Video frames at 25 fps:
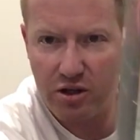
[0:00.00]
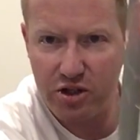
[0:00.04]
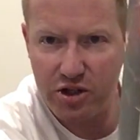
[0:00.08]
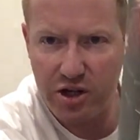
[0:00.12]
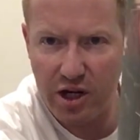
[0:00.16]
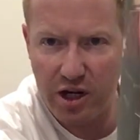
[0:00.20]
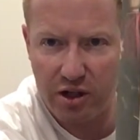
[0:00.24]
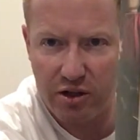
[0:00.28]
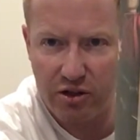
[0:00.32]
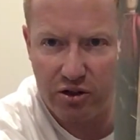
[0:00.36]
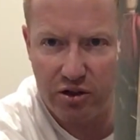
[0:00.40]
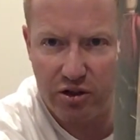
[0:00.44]

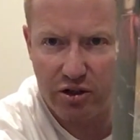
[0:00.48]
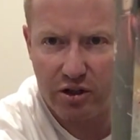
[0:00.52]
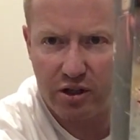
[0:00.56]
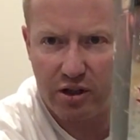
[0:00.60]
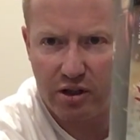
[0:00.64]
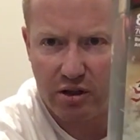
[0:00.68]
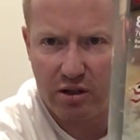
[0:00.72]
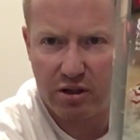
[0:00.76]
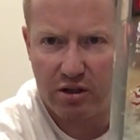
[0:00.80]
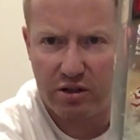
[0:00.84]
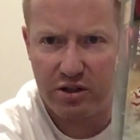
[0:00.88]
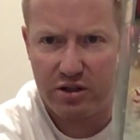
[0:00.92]

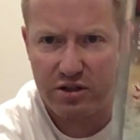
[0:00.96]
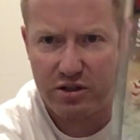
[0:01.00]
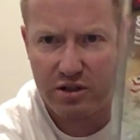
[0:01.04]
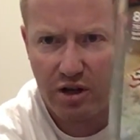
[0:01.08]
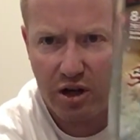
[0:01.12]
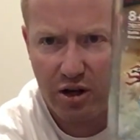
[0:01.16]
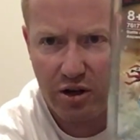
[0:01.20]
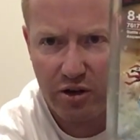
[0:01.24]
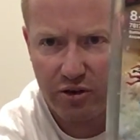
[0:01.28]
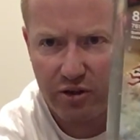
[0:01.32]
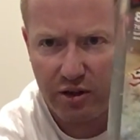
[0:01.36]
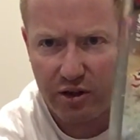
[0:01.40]
Shang-Chi. Just
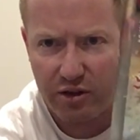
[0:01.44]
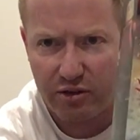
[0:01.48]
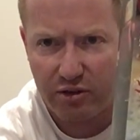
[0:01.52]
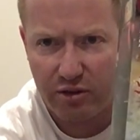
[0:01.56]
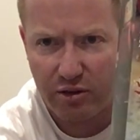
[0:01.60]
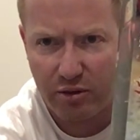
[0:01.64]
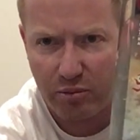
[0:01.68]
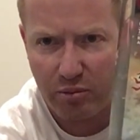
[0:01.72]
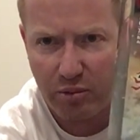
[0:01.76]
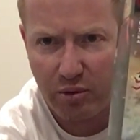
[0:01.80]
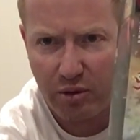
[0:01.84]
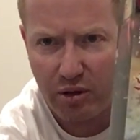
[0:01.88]
noticed there's
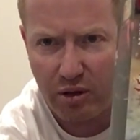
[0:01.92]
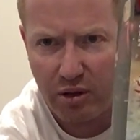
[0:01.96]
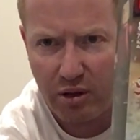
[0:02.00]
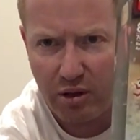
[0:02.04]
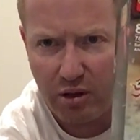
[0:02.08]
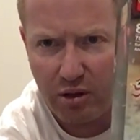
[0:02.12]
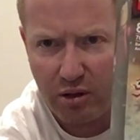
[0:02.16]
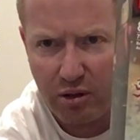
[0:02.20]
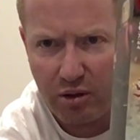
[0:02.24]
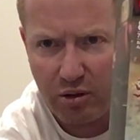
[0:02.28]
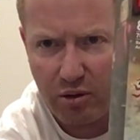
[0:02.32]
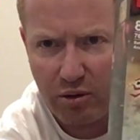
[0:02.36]
some
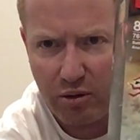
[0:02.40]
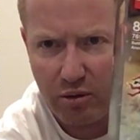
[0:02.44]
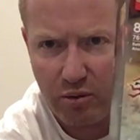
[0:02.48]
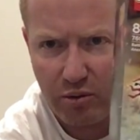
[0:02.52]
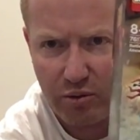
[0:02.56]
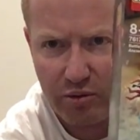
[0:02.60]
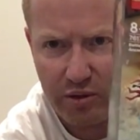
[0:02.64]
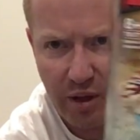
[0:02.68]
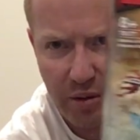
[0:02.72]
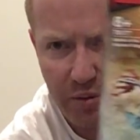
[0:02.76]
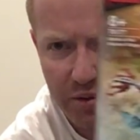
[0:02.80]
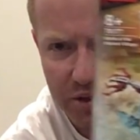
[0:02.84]

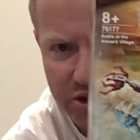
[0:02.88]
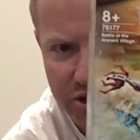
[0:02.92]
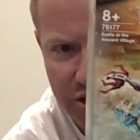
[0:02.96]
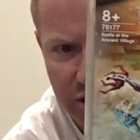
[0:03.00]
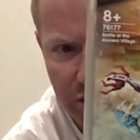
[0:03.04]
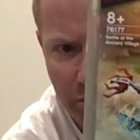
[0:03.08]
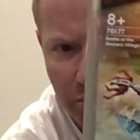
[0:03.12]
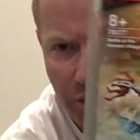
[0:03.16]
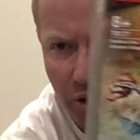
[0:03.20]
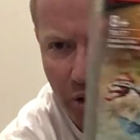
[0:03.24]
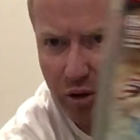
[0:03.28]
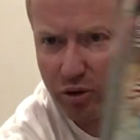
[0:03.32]
damage to
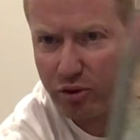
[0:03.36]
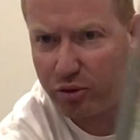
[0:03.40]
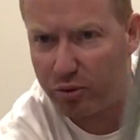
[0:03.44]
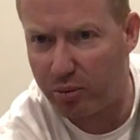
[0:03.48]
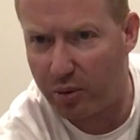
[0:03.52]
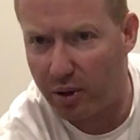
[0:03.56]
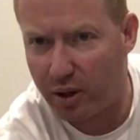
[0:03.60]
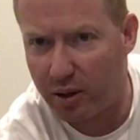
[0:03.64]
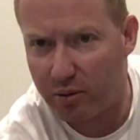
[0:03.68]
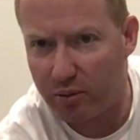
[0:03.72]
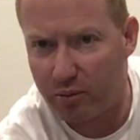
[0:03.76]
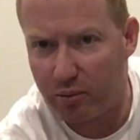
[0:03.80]
the box,
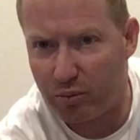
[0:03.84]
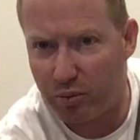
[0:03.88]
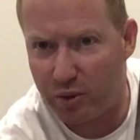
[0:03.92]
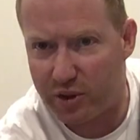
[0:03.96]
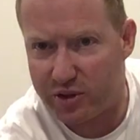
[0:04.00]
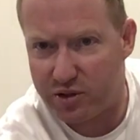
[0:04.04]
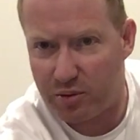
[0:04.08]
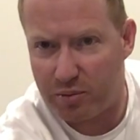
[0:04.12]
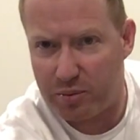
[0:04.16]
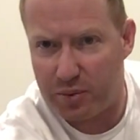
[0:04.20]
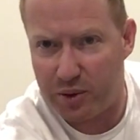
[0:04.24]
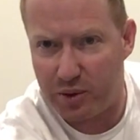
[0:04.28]
but
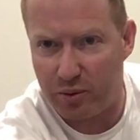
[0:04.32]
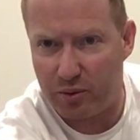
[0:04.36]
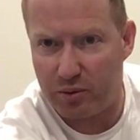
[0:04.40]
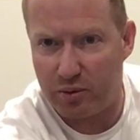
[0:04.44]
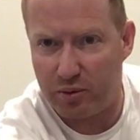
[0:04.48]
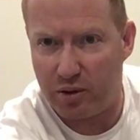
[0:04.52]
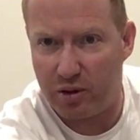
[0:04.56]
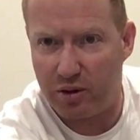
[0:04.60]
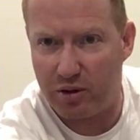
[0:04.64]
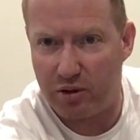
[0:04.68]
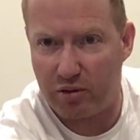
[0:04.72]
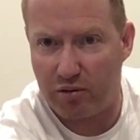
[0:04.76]
once I build
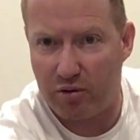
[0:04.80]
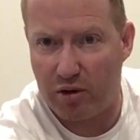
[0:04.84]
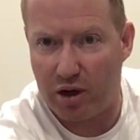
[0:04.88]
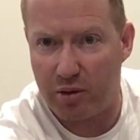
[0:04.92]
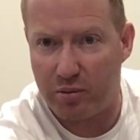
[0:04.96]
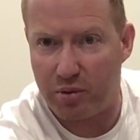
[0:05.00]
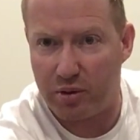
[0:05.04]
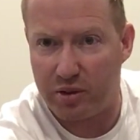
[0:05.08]
the Great